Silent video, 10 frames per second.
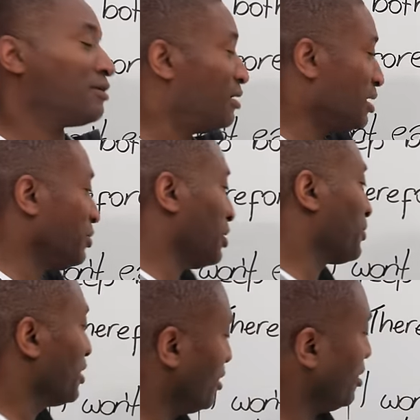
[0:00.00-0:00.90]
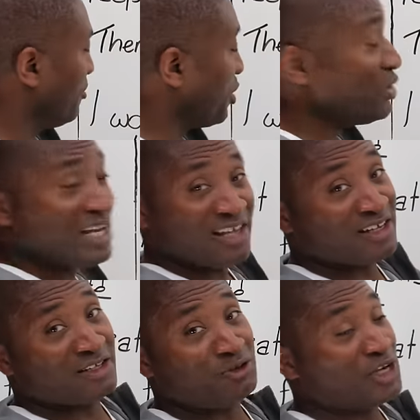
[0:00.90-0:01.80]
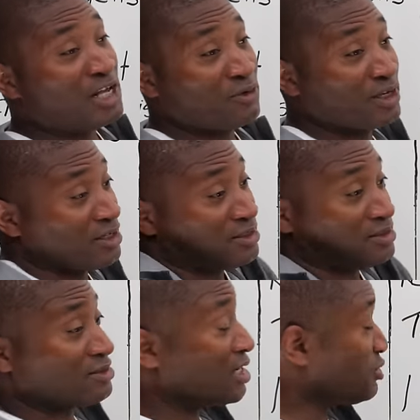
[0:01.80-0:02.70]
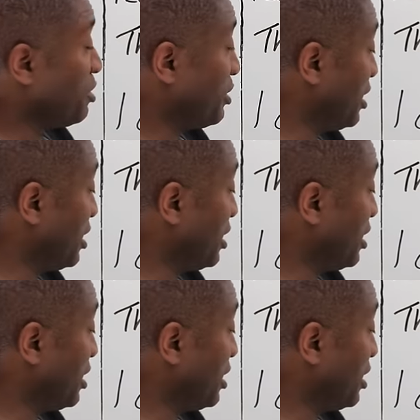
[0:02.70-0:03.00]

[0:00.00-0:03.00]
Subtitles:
Anyway, but we get it in January because that's where we